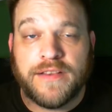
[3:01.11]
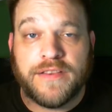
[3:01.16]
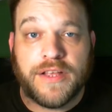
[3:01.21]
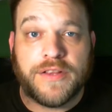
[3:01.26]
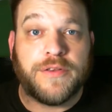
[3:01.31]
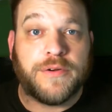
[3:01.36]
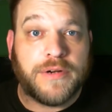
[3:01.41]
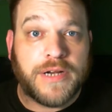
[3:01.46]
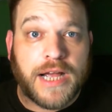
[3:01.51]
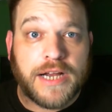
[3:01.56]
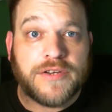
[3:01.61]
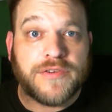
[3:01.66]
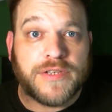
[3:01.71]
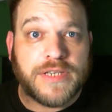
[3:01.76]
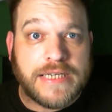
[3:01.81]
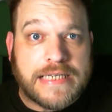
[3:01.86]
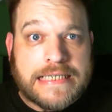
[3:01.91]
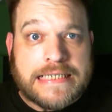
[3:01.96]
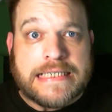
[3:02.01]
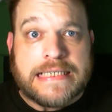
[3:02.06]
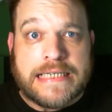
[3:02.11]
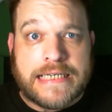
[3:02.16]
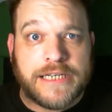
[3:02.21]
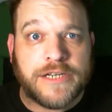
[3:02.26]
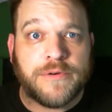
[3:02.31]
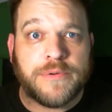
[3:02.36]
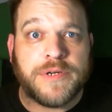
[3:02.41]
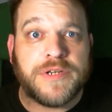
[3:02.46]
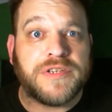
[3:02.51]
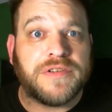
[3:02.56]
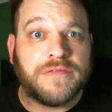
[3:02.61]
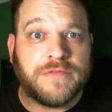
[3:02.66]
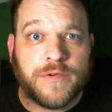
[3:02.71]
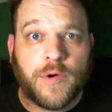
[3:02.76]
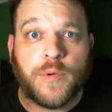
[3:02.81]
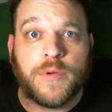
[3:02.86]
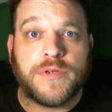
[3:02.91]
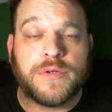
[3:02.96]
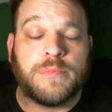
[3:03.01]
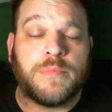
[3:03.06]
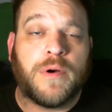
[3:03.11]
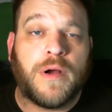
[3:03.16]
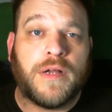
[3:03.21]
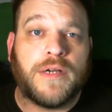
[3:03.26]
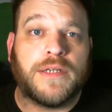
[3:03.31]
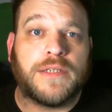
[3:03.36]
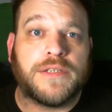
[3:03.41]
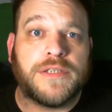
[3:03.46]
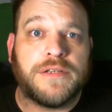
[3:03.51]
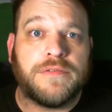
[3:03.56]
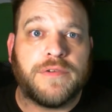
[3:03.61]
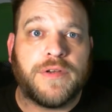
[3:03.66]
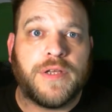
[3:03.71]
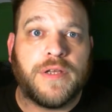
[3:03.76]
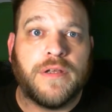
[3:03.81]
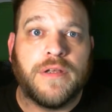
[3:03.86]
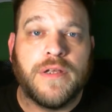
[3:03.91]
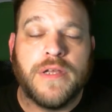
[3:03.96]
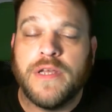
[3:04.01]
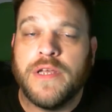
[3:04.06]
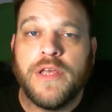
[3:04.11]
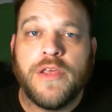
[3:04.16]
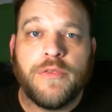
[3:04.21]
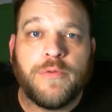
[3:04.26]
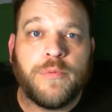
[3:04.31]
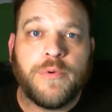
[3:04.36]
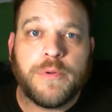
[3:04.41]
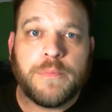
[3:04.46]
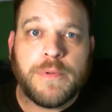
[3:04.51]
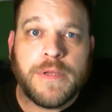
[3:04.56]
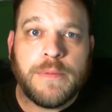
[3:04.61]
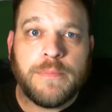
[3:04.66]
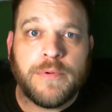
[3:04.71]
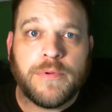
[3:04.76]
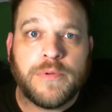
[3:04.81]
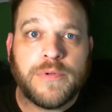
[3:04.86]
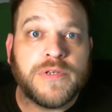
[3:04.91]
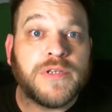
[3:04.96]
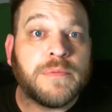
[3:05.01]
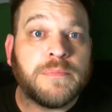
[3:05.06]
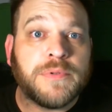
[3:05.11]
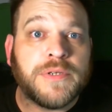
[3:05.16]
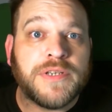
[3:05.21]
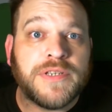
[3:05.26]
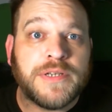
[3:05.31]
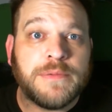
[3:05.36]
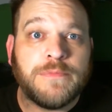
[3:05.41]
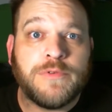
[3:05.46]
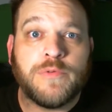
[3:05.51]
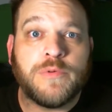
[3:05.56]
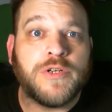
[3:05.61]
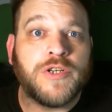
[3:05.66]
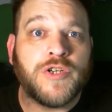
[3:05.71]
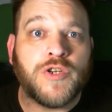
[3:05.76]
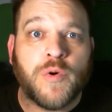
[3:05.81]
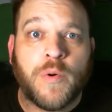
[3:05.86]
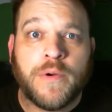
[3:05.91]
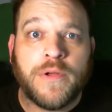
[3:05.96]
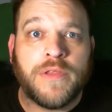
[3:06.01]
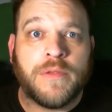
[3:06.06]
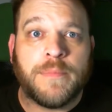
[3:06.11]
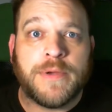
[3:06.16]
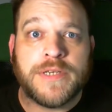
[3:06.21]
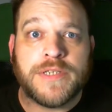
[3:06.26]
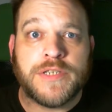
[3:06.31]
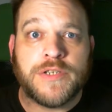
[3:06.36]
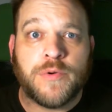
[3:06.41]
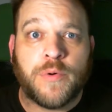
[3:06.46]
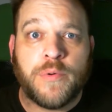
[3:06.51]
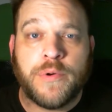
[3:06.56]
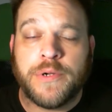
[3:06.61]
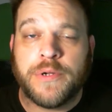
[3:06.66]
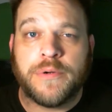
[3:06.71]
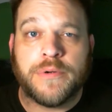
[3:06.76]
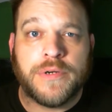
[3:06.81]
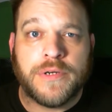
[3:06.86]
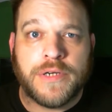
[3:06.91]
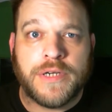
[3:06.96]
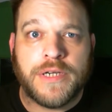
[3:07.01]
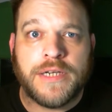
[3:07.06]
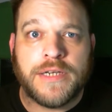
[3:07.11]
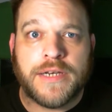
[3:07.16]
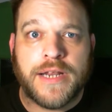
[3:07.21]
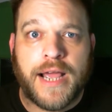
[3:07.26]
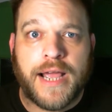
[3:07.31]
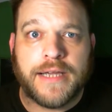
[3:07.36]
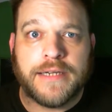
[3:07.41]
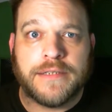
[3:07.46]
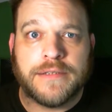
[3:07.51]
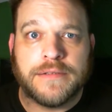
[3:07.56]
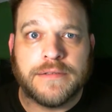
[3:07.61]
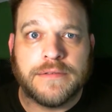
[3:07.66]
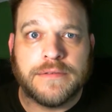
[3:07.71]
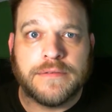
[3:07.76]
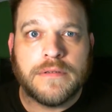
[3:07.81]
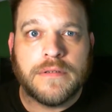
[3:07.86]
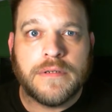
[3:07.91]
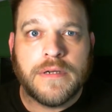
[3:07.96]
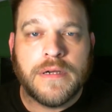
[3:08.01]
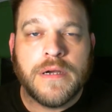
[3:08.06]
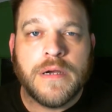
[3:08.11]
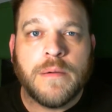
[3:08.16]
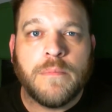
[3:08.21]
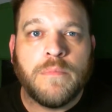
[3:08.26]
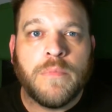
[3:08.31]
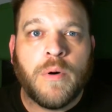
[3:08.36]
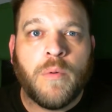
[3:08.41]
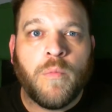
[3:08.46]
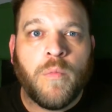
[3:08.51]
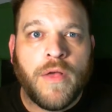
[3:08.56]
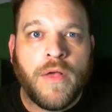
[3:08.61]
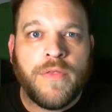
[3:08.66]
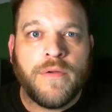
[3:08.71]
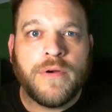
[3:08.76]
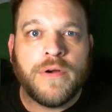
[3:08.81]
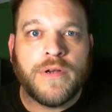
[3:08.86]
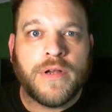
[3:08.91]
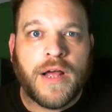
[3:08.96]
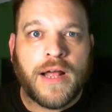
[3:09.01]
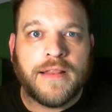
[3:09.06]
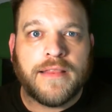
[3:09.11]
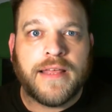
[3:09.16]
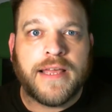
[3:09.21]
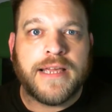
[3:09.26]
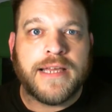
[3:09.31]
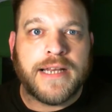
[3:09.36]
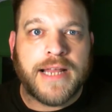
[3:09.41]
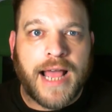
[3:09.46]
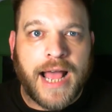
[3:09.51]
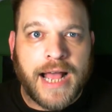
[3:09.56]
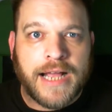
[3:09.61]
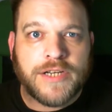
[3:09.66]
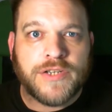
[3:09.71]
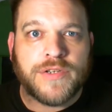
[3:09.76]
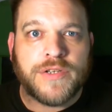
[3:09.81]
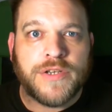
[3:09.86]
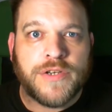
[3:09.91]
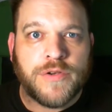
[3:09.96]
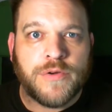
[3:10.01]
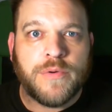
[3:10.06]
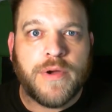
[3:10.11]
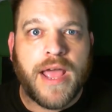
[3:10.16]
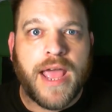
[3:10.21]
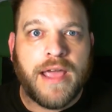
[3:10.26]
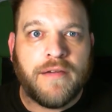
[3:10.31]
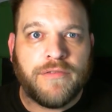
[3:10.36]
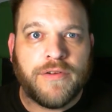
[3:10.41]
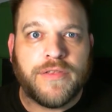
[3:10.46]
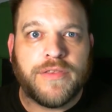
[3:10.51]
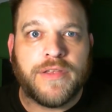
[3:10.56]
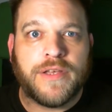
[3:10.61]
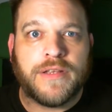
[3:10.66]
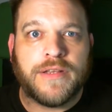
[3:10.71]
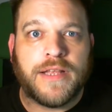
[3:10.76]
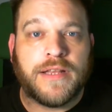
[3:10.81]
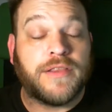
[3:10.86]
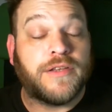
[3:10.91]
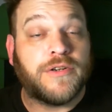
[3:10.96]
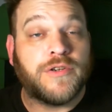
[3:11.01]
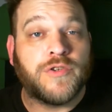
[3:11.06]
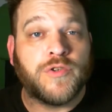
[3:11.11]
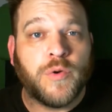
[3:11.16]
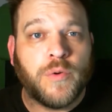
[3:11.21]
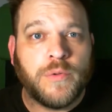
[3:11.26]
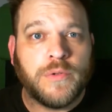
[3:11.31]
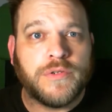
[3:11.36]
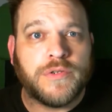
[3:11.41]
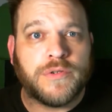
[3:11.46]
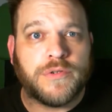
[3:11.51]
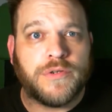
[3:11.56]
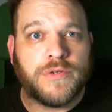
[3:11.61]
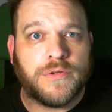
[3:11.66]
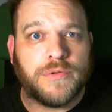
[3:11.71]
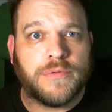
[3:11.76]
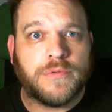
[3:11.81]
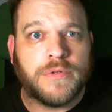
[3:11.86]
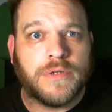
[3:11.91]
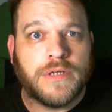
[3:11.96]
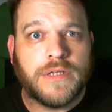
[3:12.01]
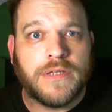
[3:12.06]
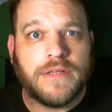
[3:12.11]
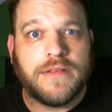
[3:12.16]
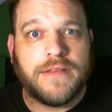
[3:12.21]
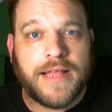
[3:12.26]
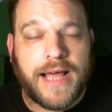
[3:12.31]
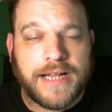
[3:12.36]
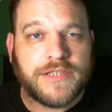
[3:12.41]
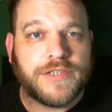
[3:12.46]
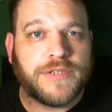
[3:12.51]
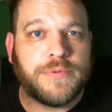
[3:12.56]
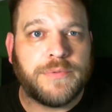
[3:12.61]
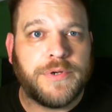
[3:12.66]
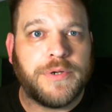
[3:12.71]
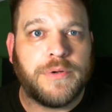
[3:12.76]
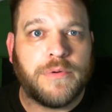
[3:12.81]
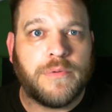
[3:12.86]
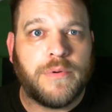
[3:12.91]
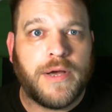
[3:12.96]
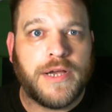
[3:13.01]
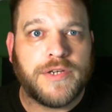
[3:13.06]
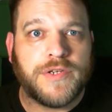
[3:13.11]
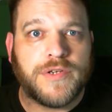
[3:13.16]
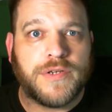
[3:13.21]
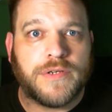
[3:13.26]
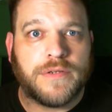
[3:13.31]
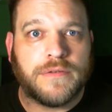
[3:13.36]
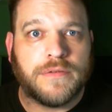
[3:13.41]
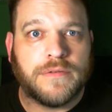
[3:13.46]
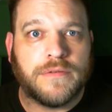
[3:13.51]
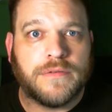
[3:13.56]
that there actually is an increase in focus and productivity, through to people who simply seem to enjoy them as a toy or a knick-knack. But whether or not they can actually do everything that they're sold to do, that's the real question.